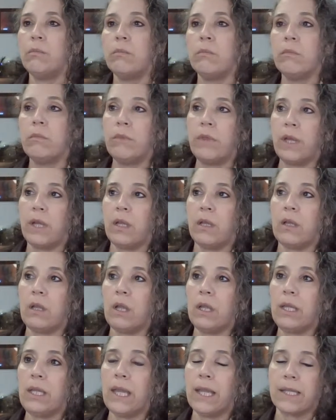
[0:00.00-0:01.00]
then
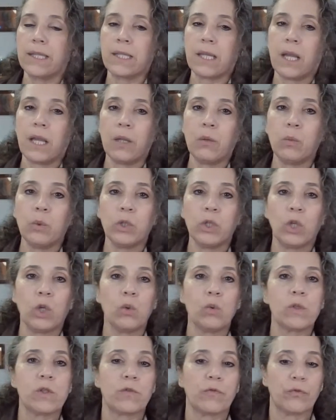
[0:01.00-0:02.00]
yes, I will
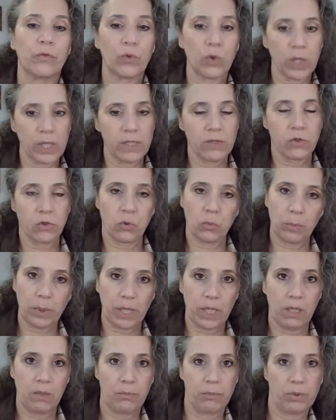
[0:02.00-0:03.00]
use freezer
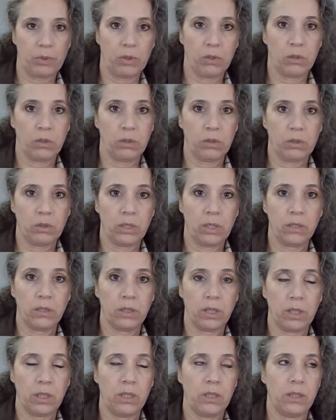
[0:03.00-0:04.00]
paper.
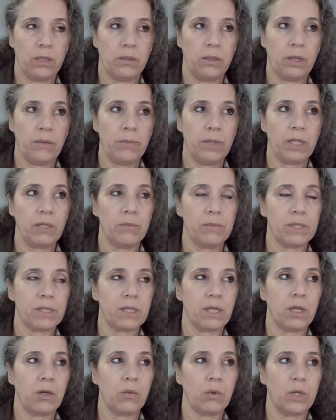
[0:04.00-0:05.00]
I made the
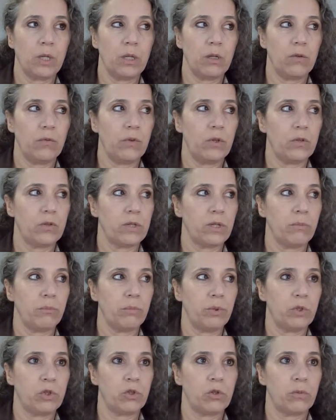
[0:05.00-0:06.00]
mistake one year of using butcher